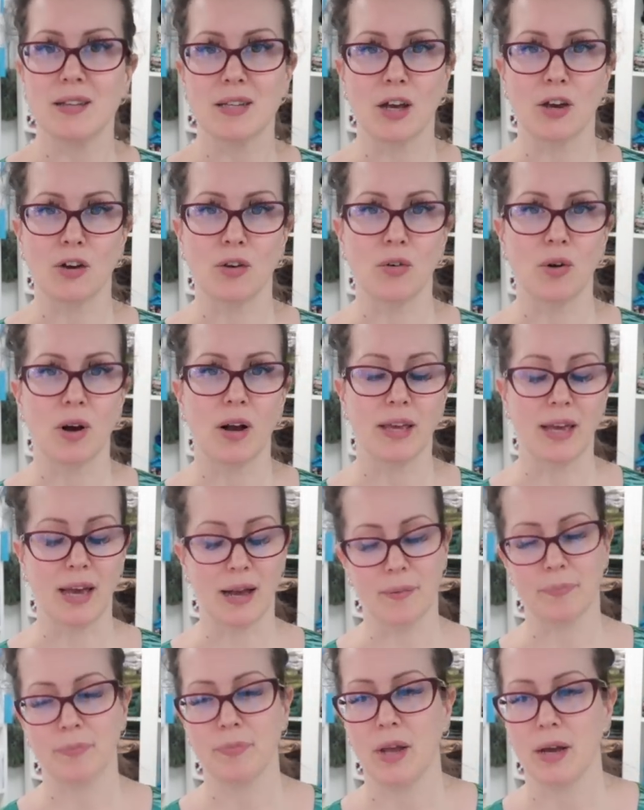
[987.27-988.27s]
So
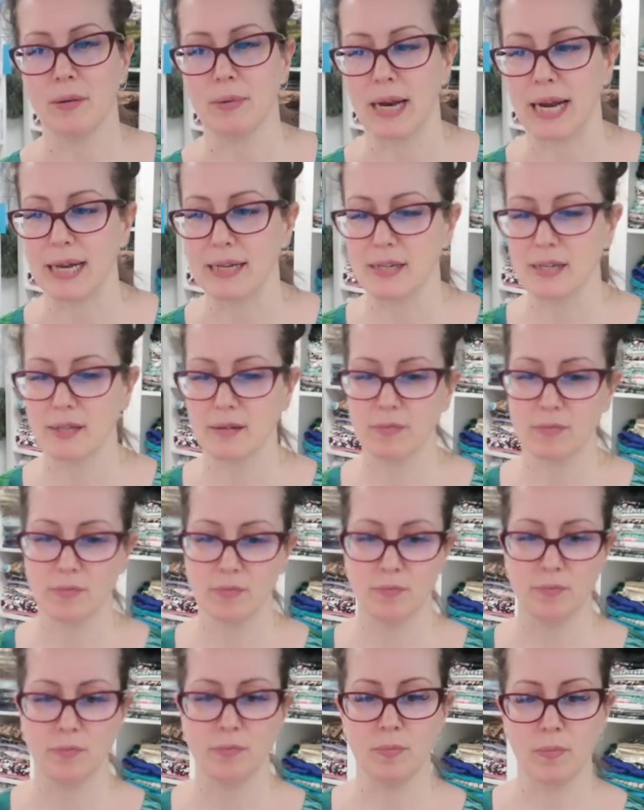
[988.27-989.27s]
yeah, I'm glad
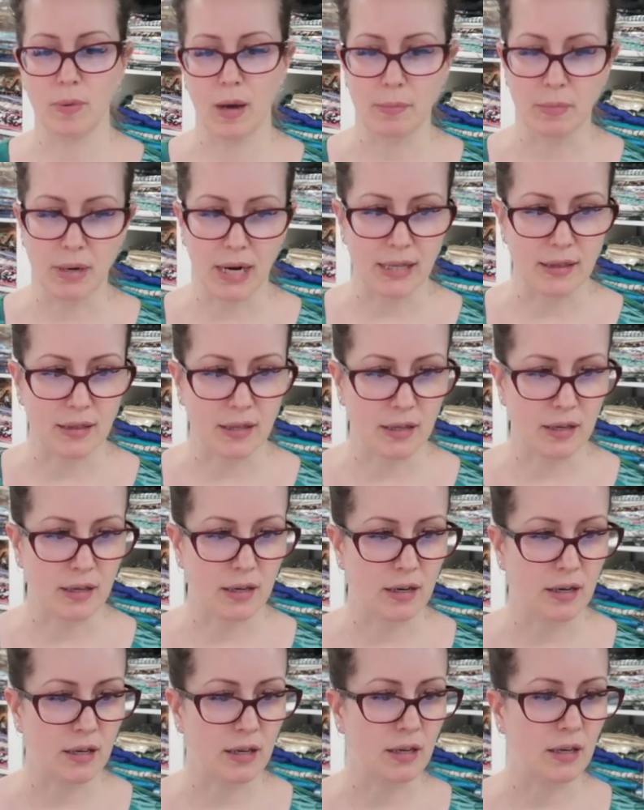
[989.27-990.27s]
that
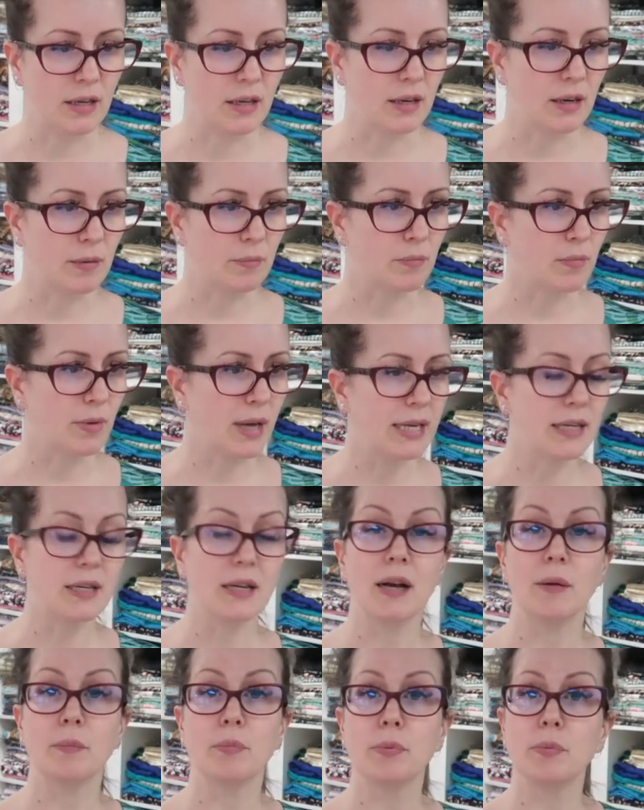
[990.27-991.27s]
I
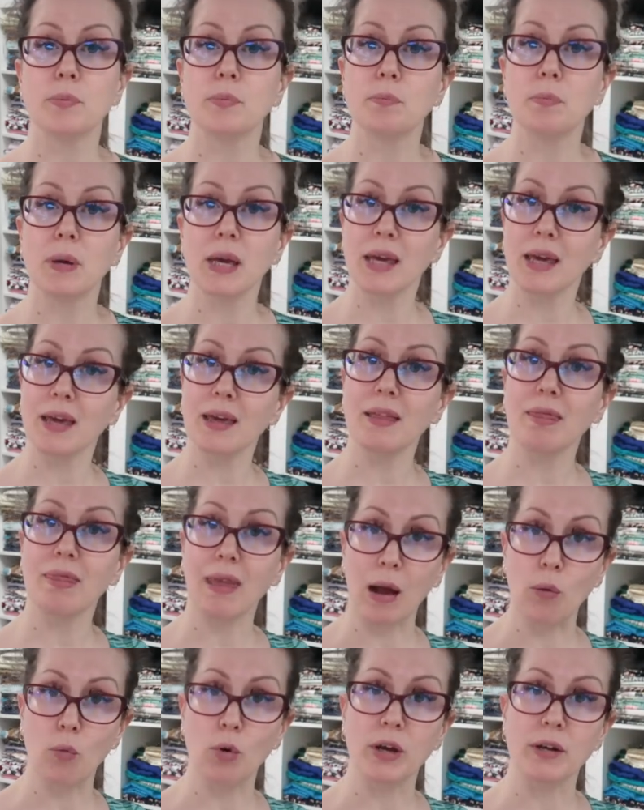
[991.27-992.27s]
ended up picking
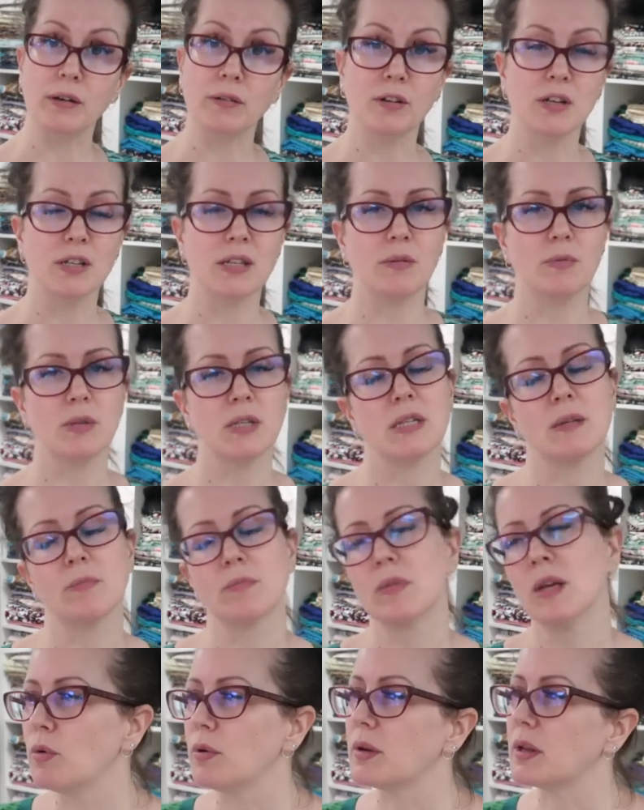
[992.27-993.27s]
that one, because there was
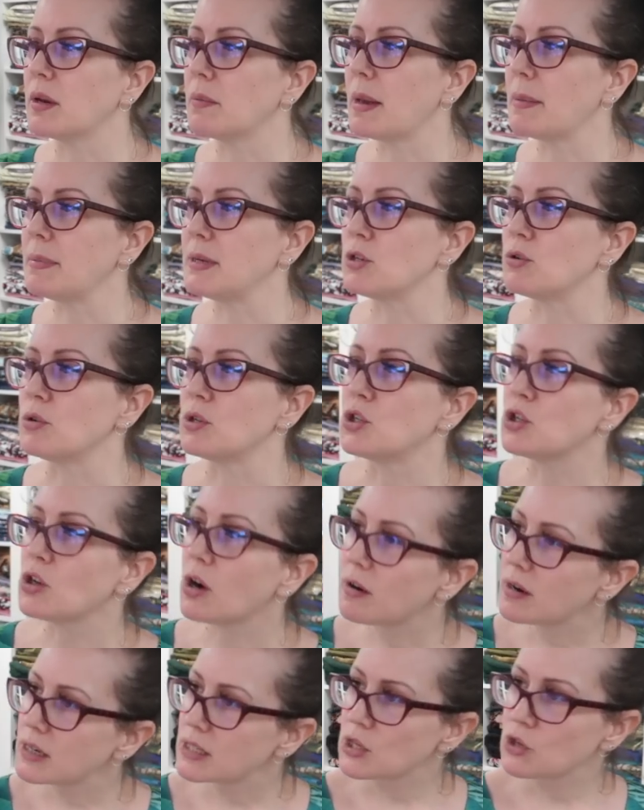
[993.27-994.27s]
some, we were going to maybe do a
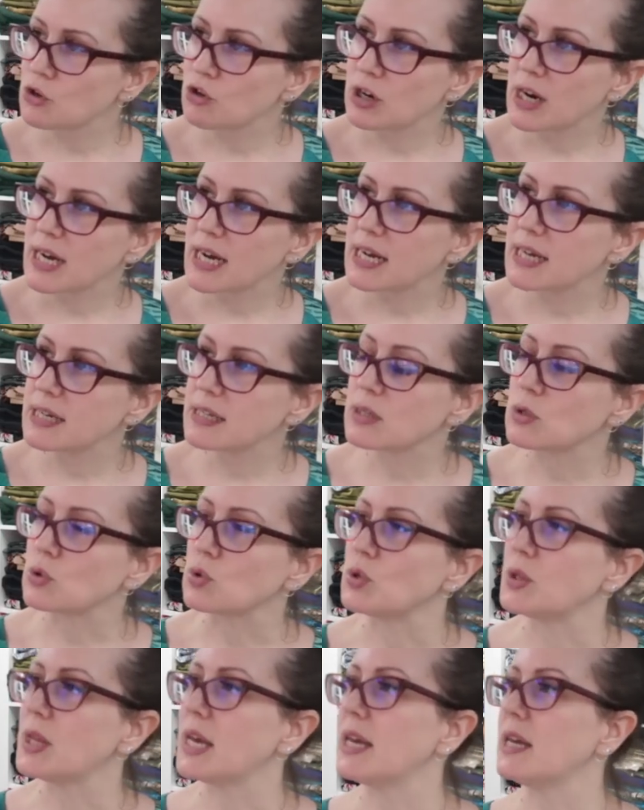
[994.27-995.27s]
Doris dress,
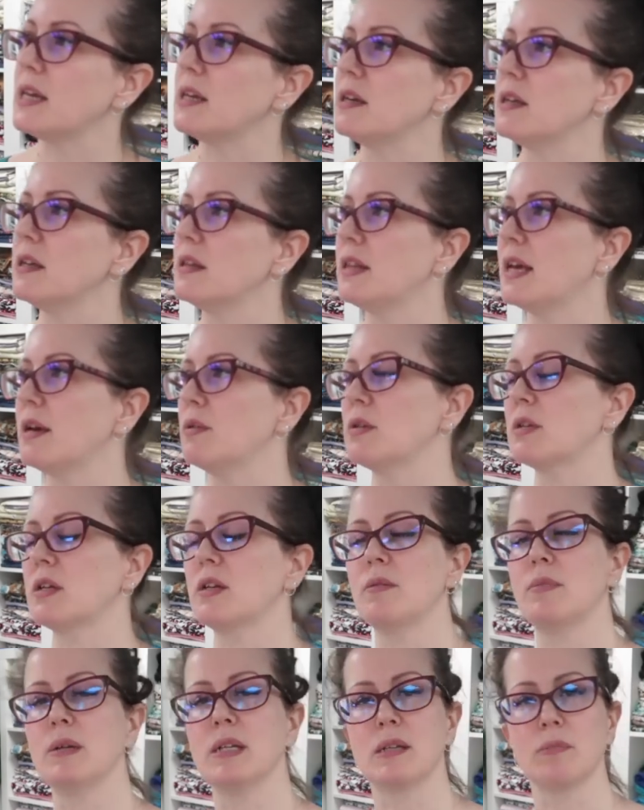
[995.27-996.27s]
or then there was going
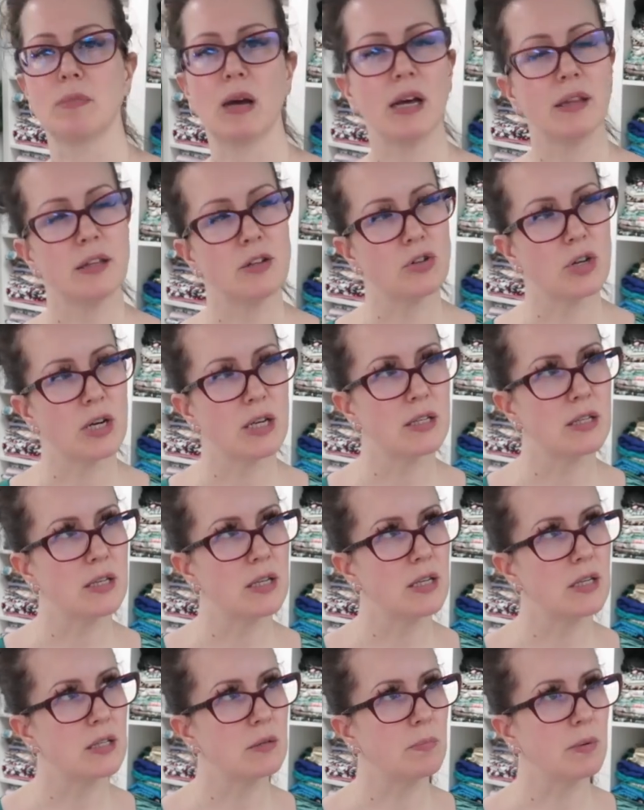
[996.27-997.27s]
to be some other
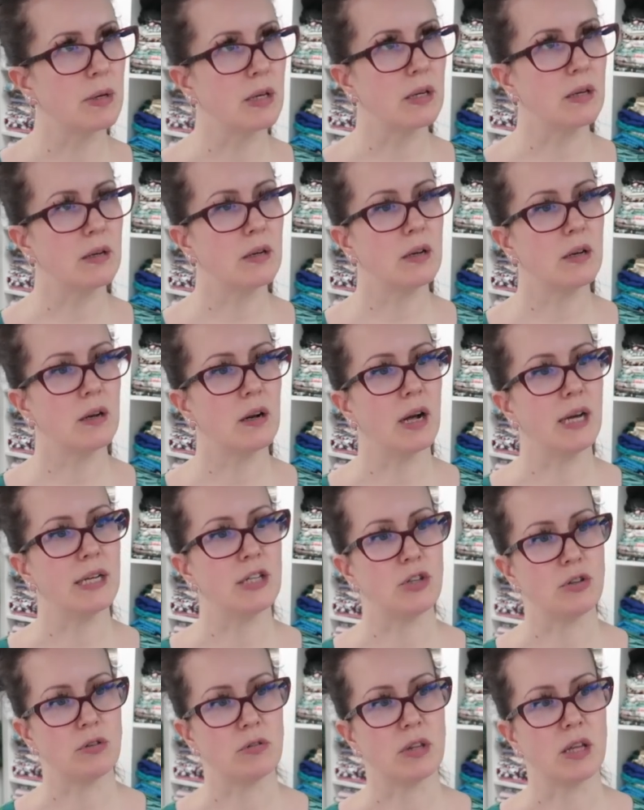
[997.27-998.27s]
dresses, but I
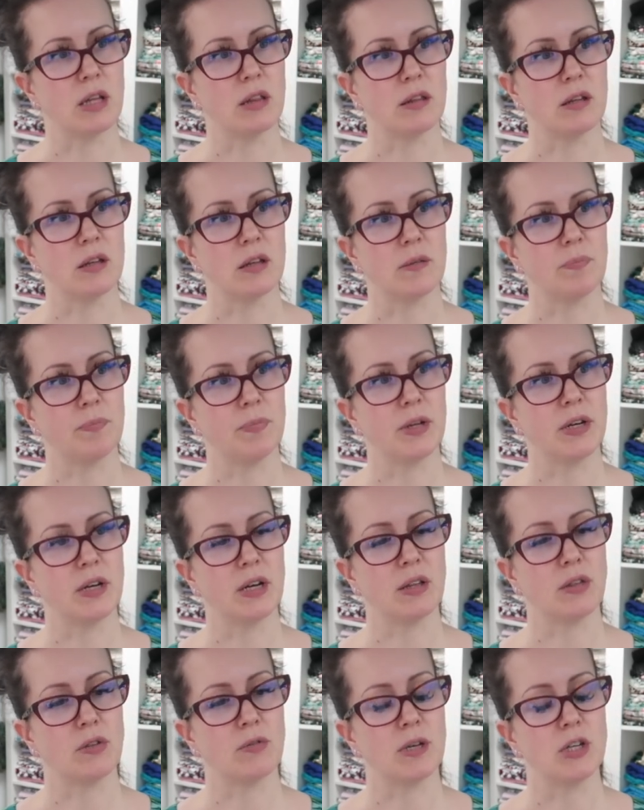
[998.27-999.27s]
do think that the
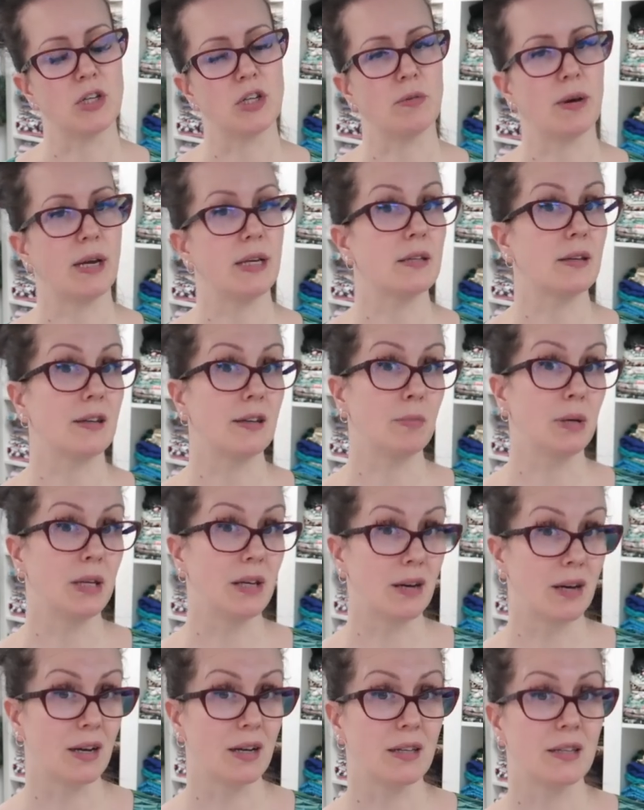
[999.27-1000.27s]
9328 is going to be
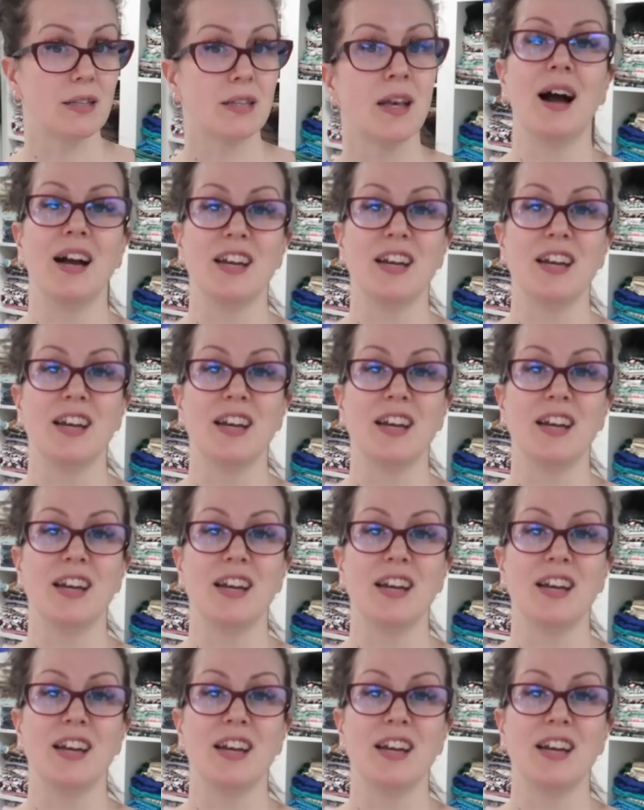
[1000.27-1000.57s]
nice.